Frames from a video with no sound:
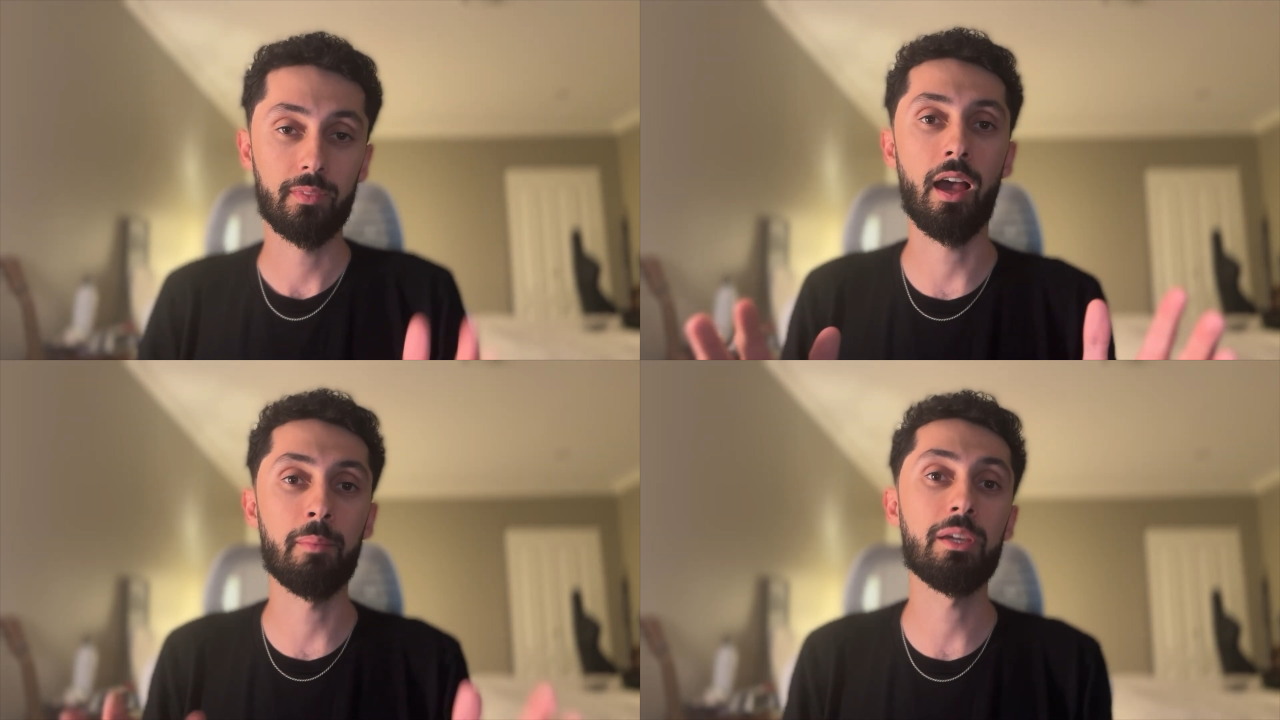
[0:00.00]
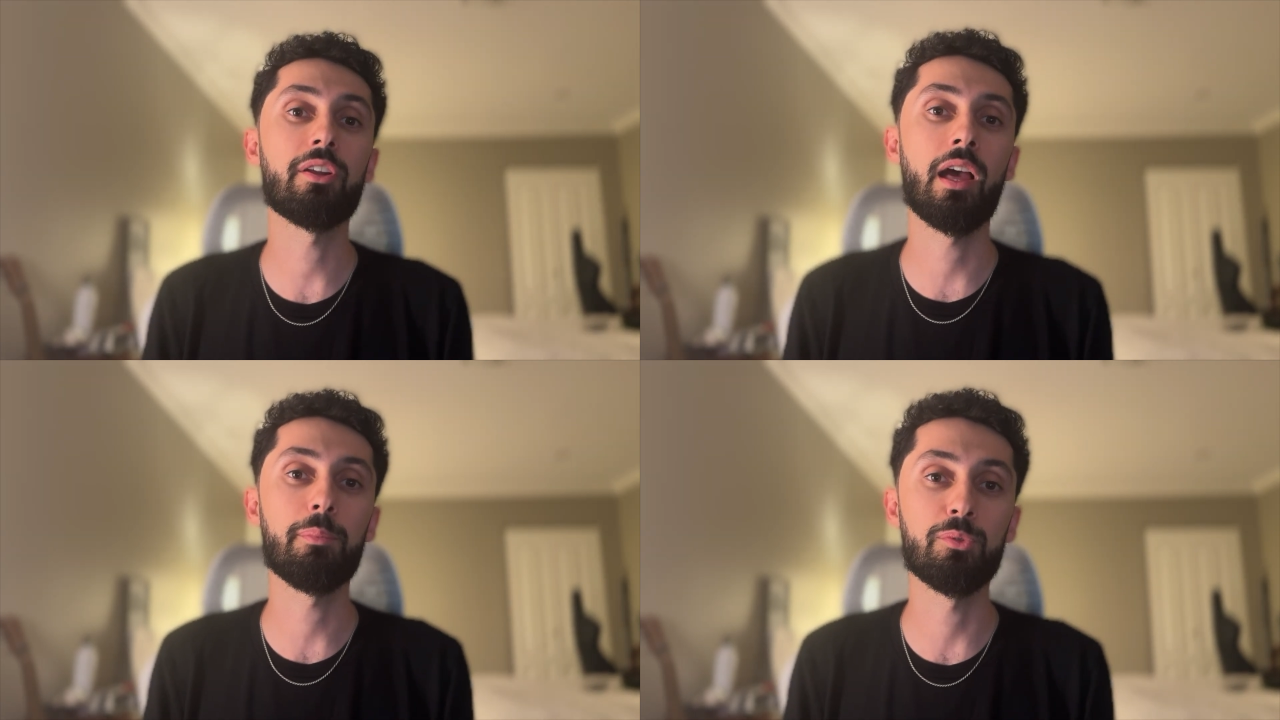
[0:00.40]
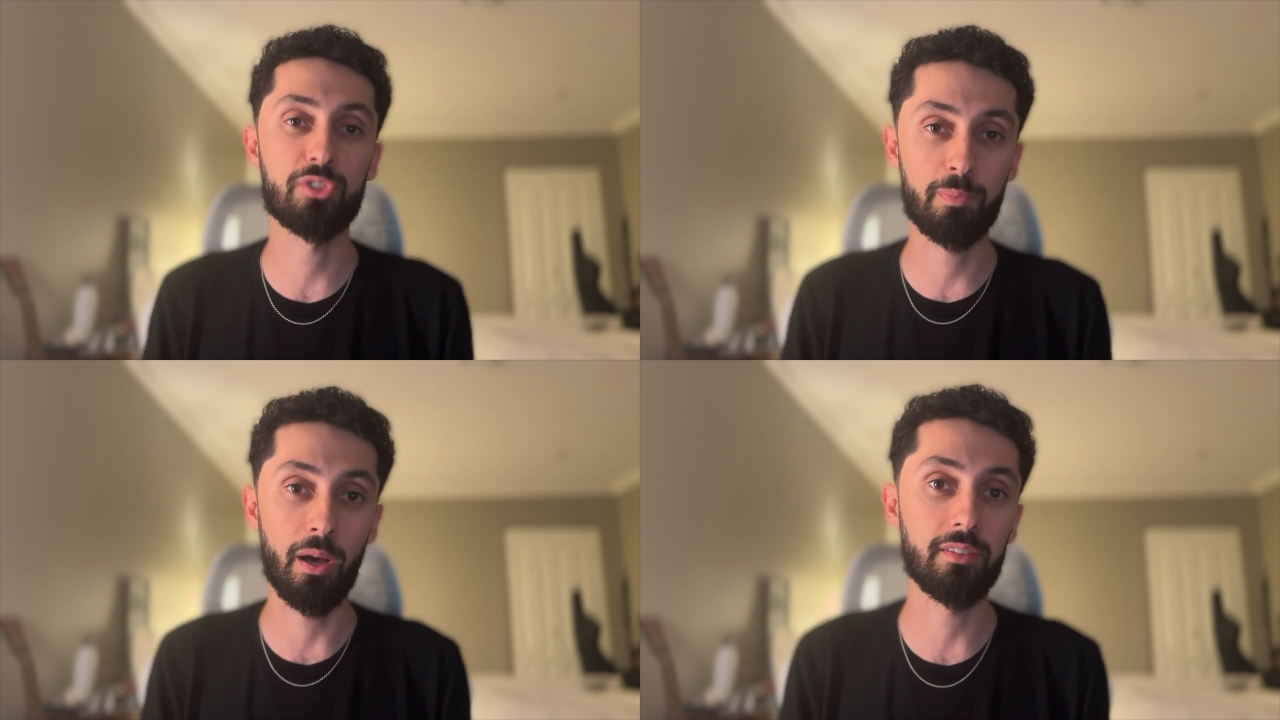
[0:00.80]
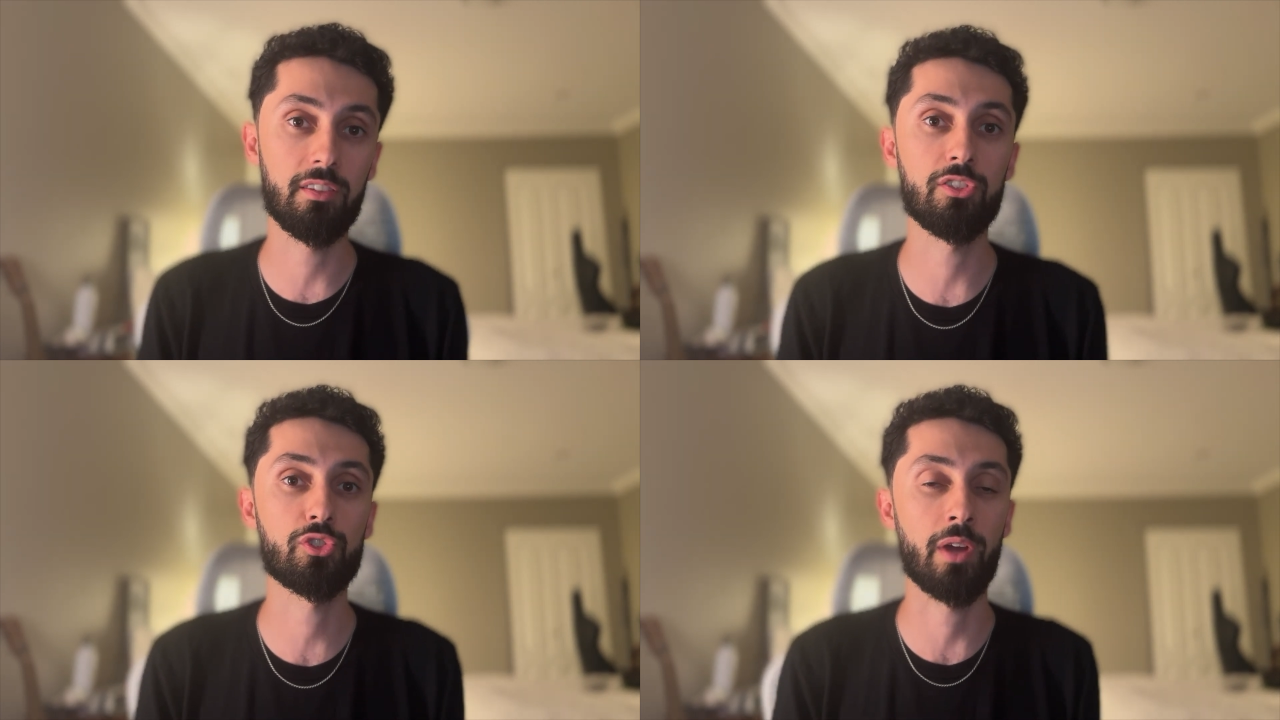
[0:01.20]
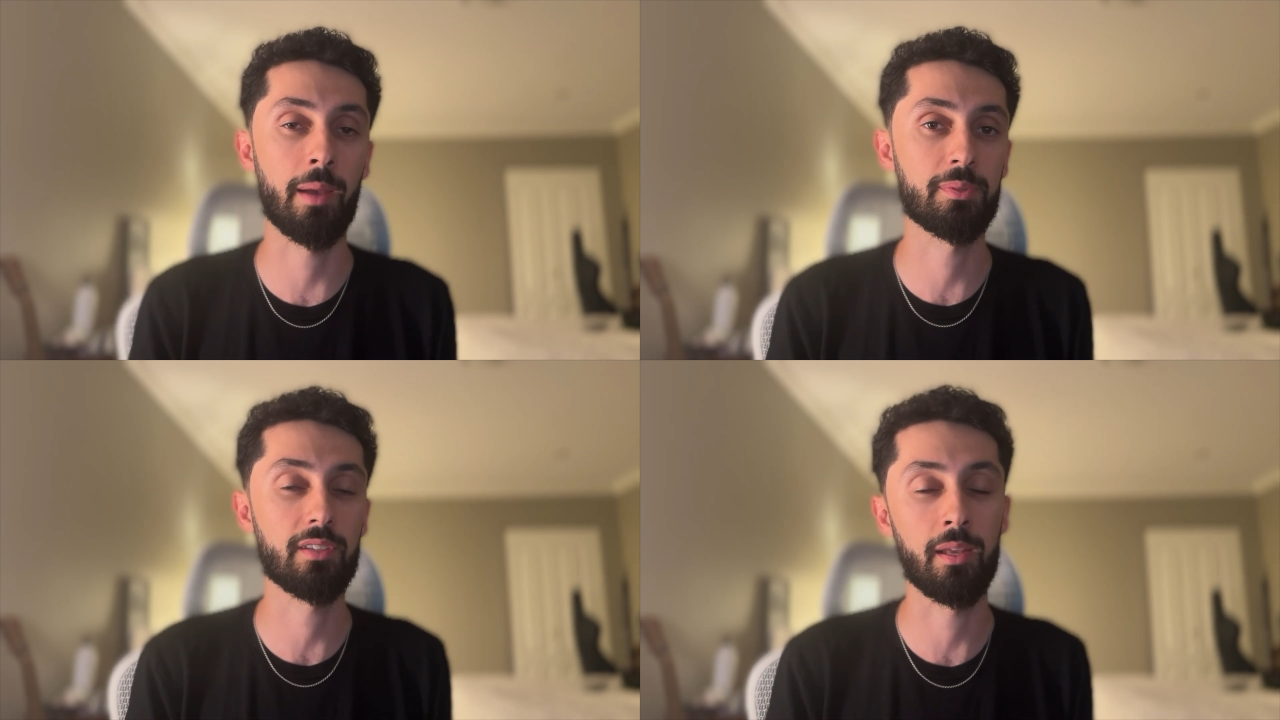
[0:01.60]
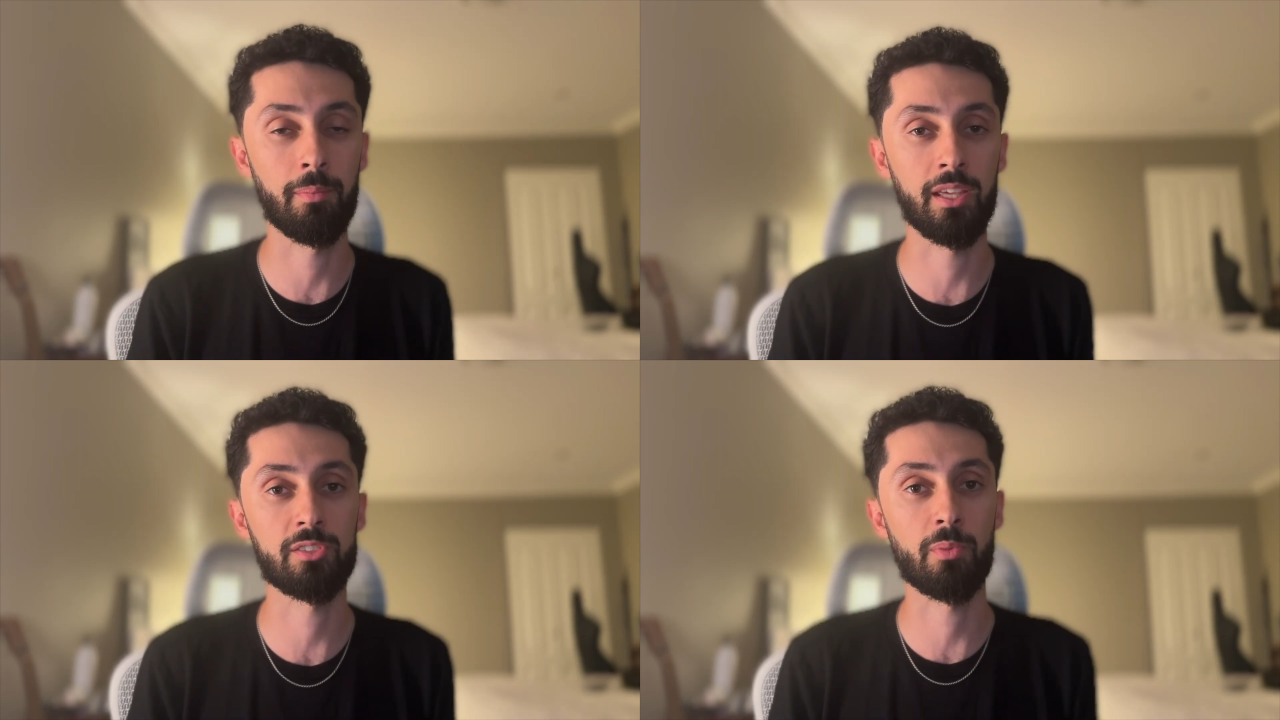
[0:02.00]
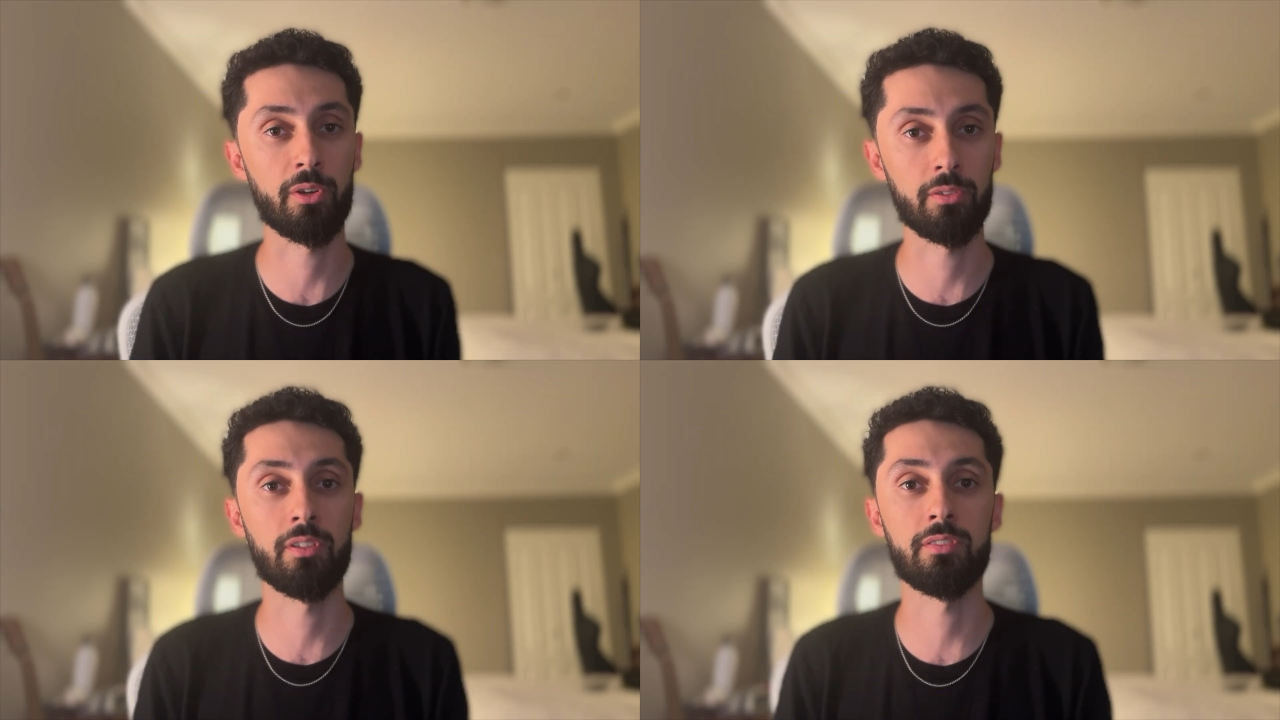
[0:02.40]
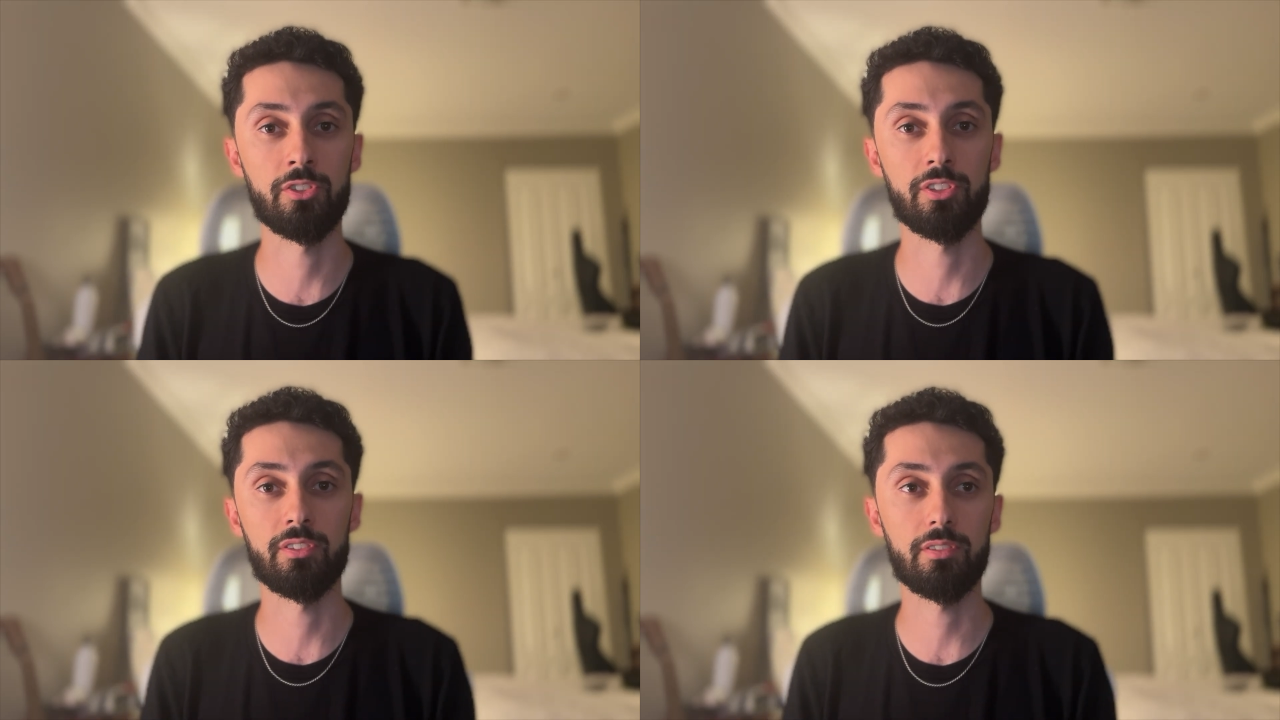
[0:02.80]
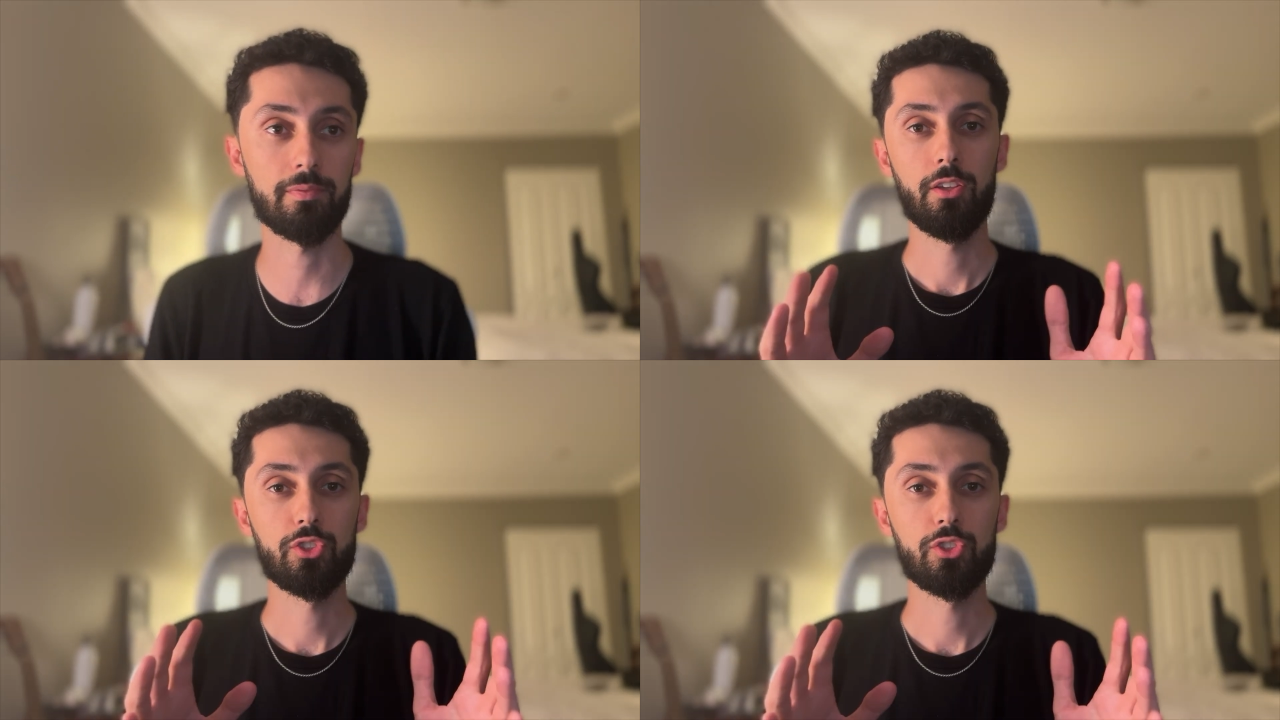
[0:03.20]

I'm here to help you spot these traps and make smarter decisions.